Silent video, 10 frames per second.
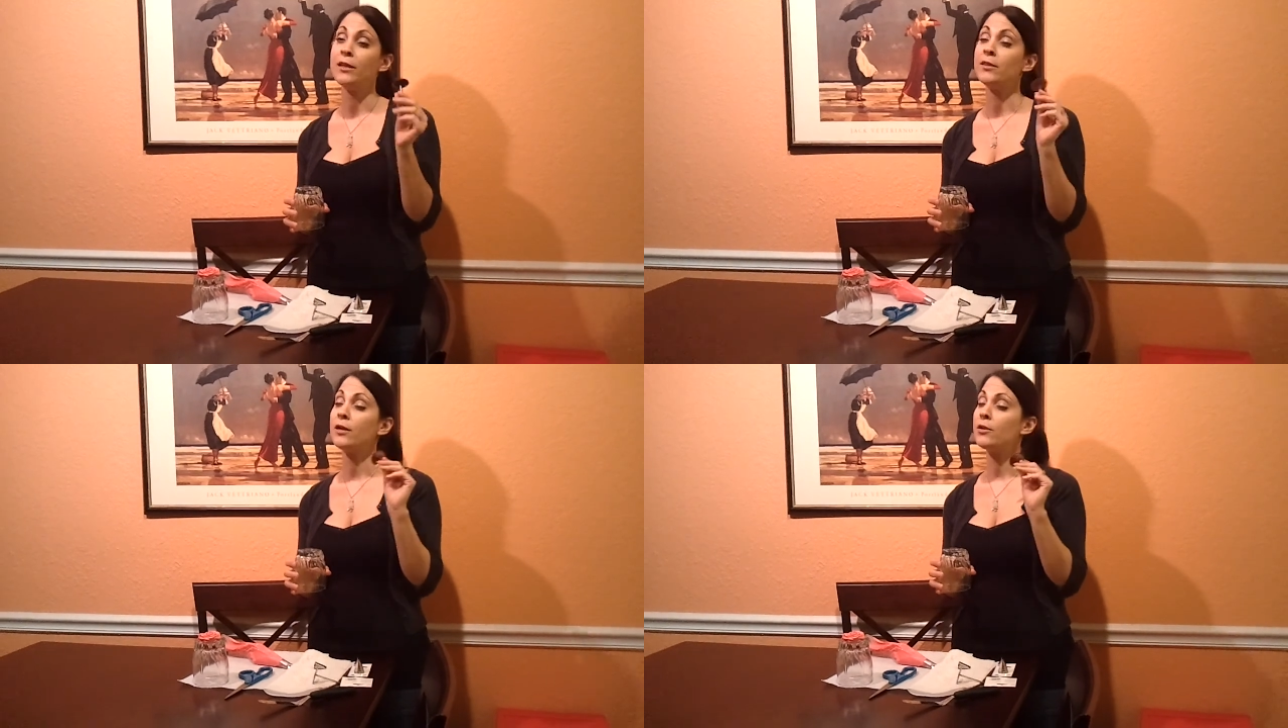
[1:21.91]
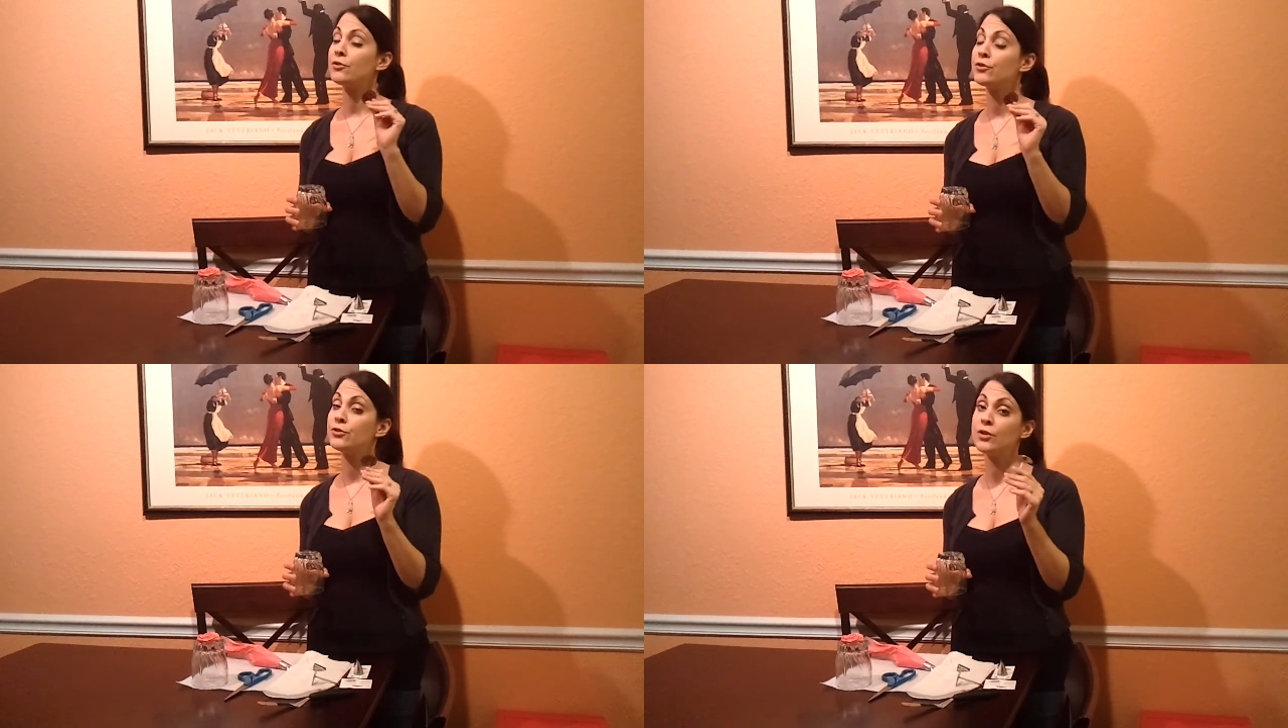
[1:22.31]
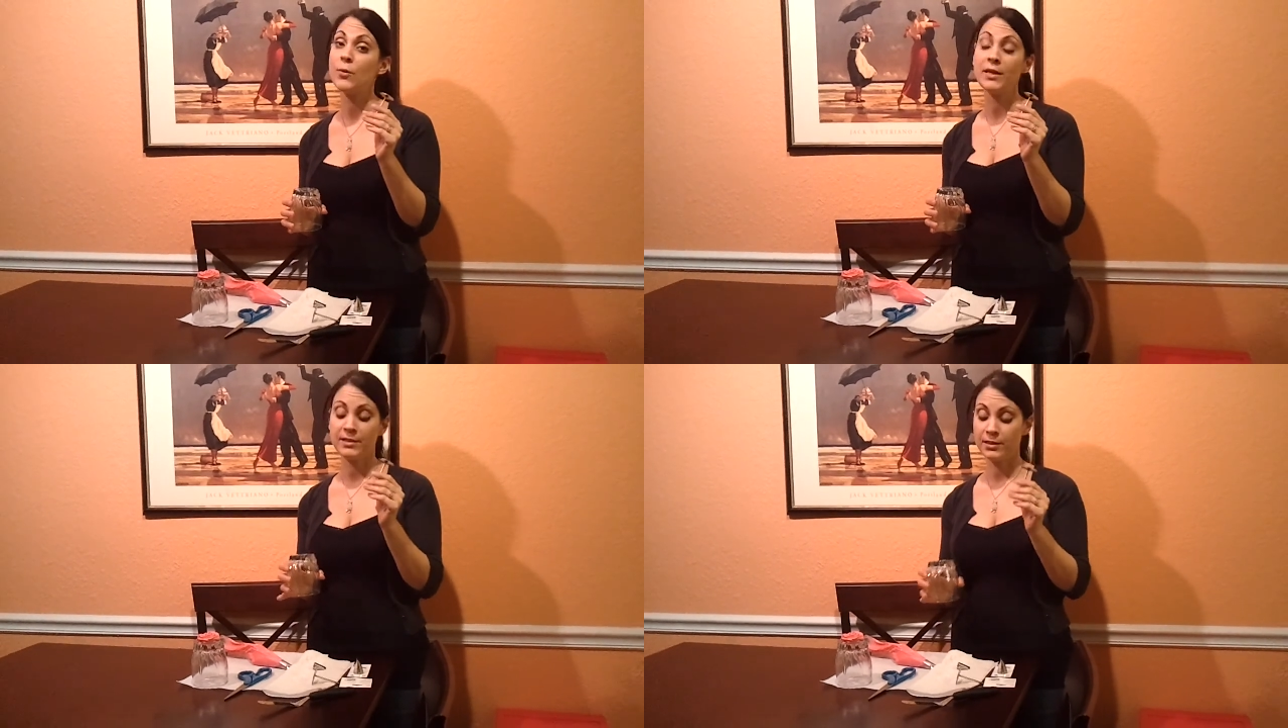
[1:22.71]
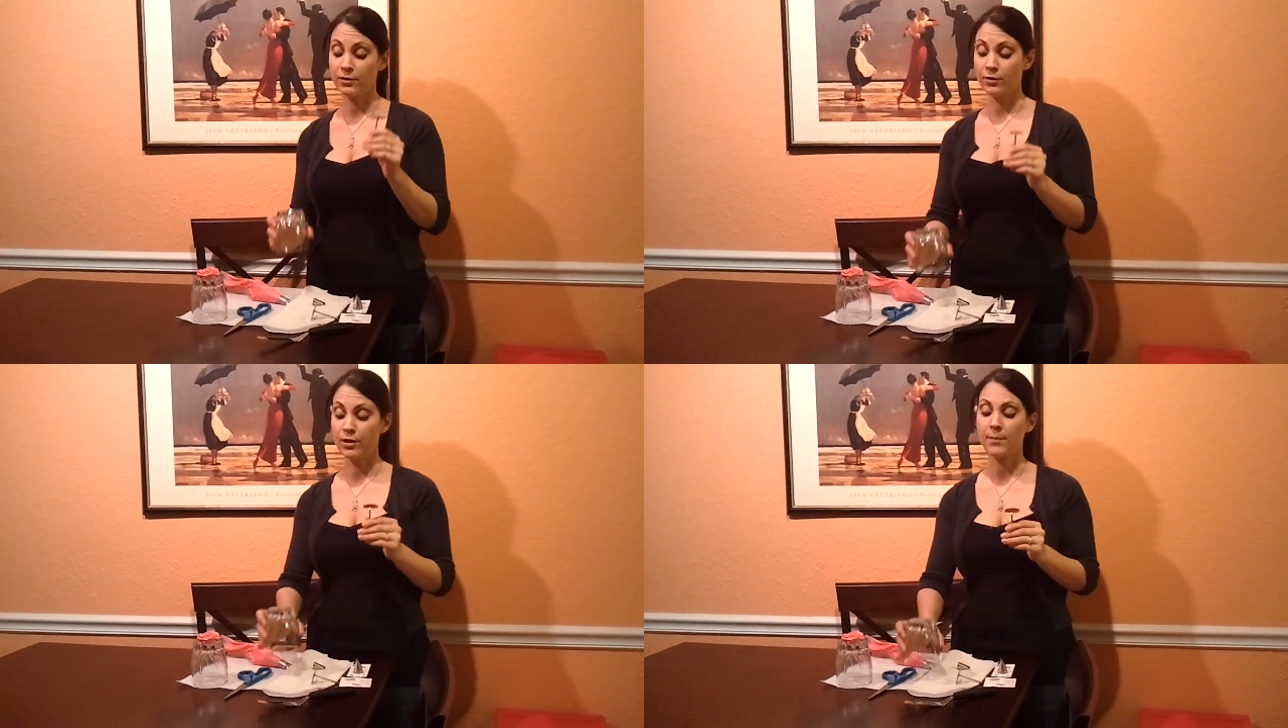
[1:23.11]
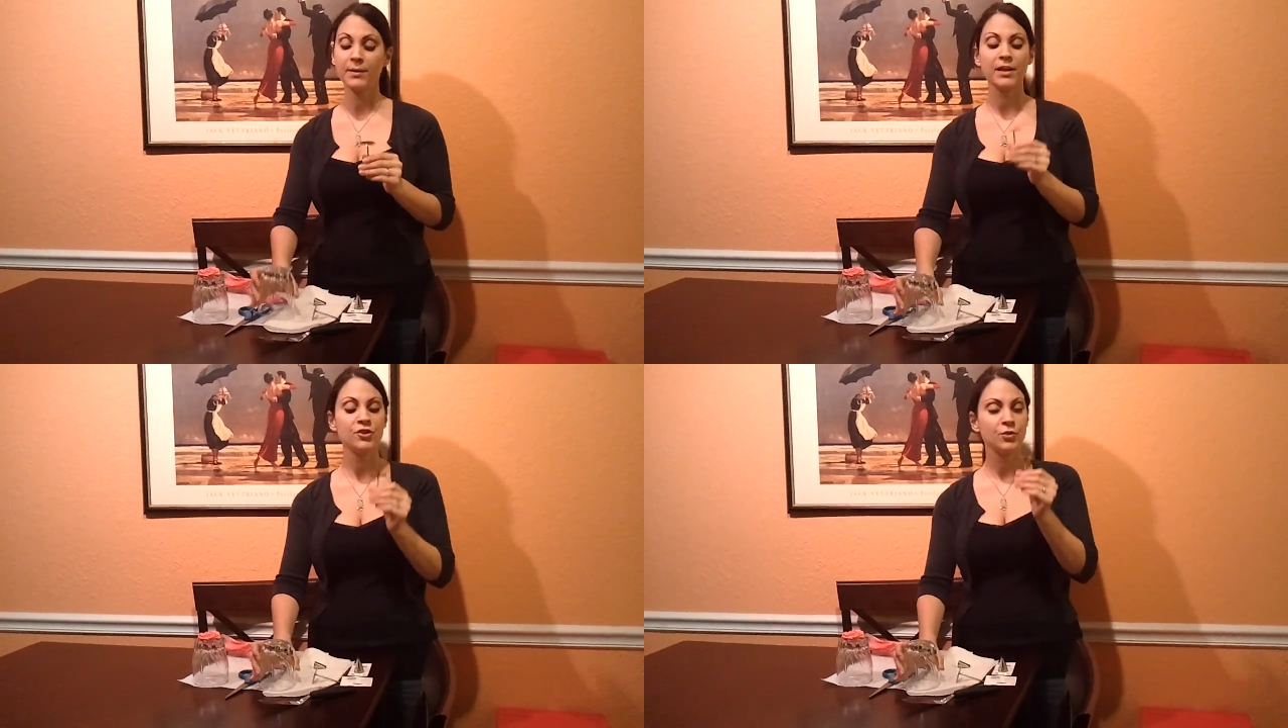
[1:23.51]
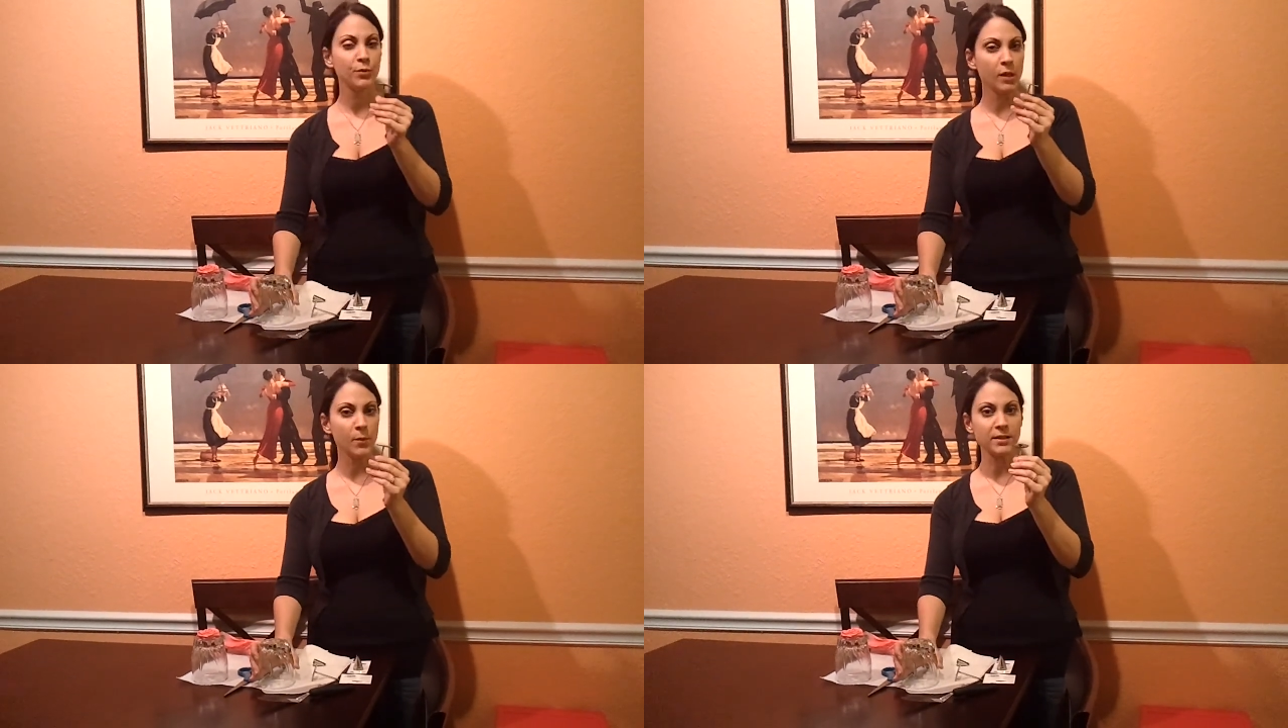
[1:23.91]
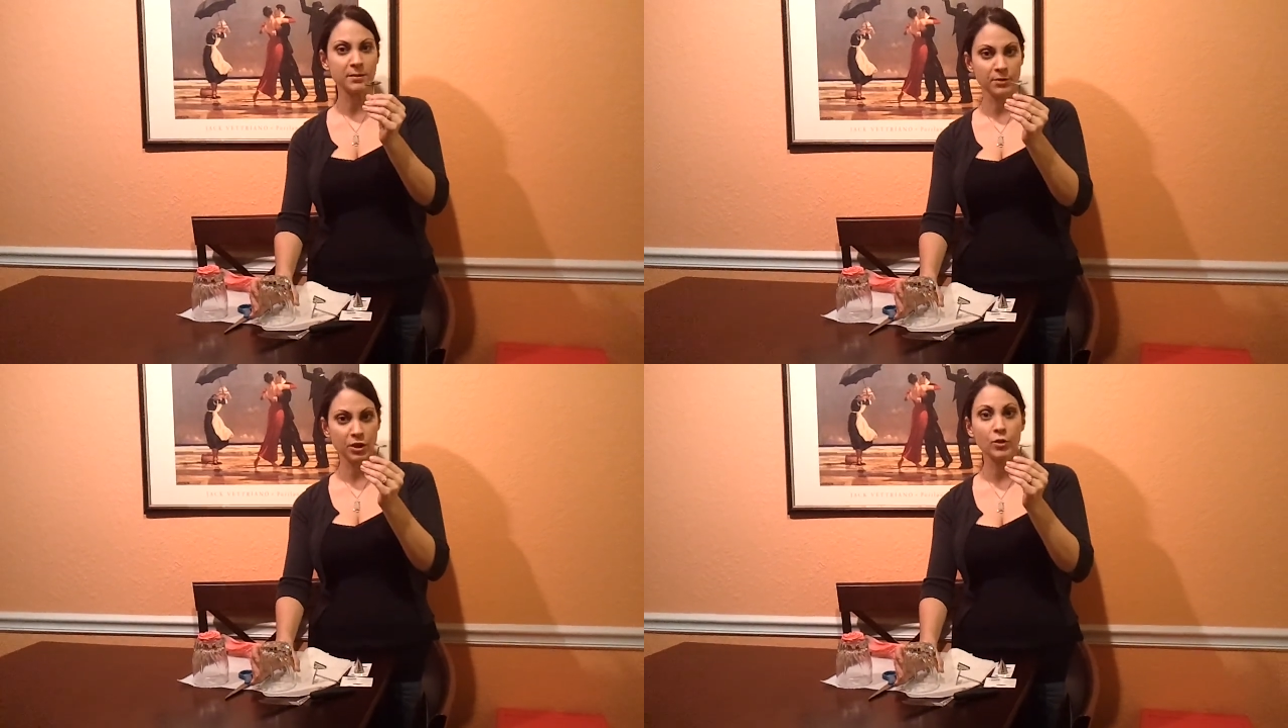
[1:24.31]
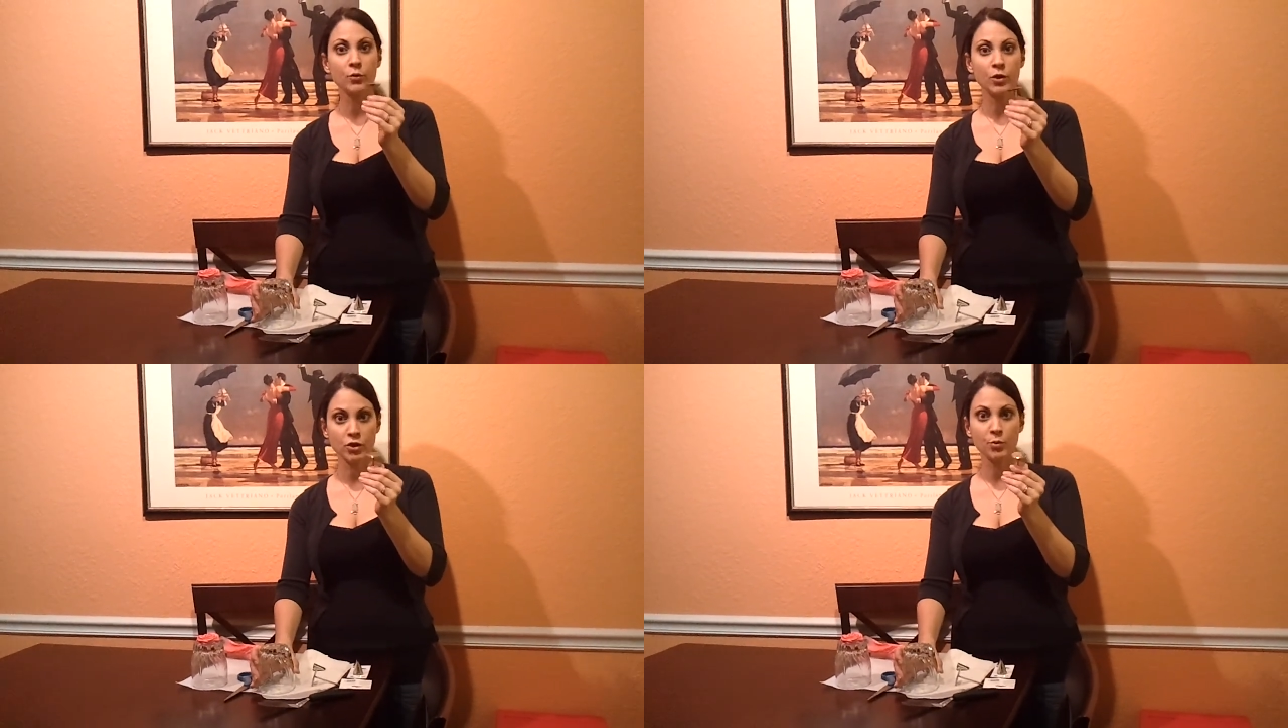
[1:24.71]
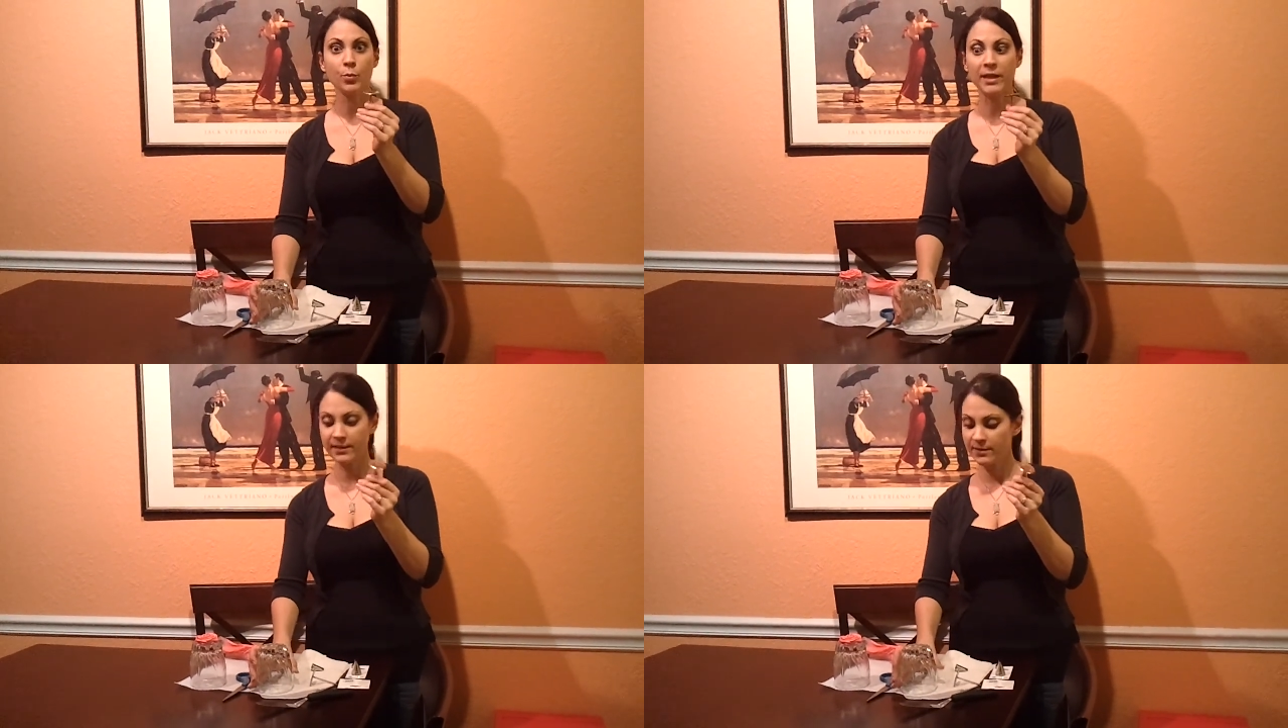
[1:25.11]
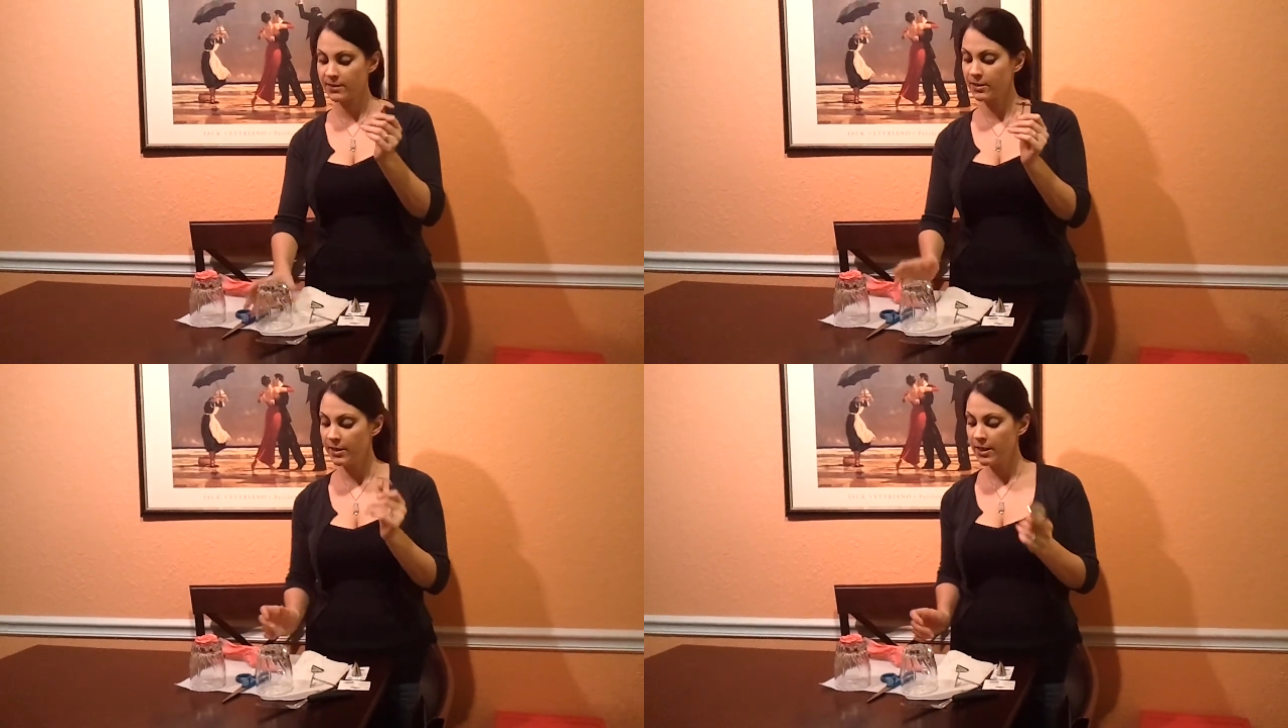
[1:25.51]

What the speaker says: and they are so easy to learn on because you really want something you can twist.